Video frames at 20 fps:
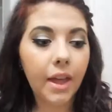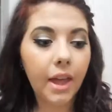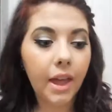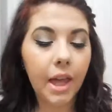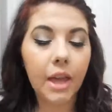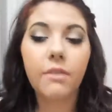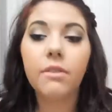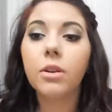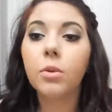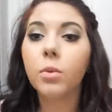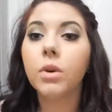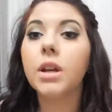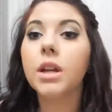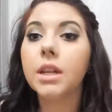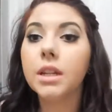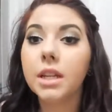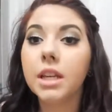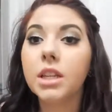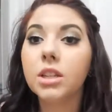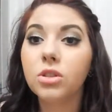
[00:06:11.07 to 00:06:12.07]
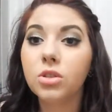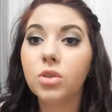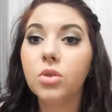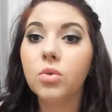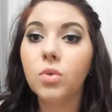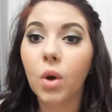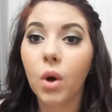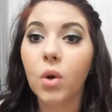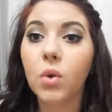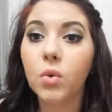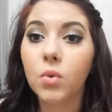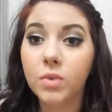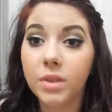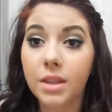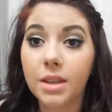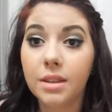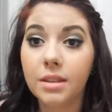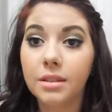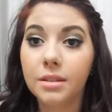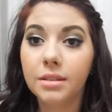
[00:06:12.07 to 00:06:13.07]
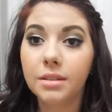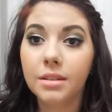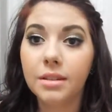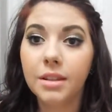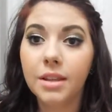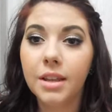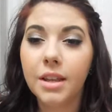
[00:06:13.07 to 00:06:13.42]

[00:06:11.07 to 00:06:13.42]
Everyone needs to own these.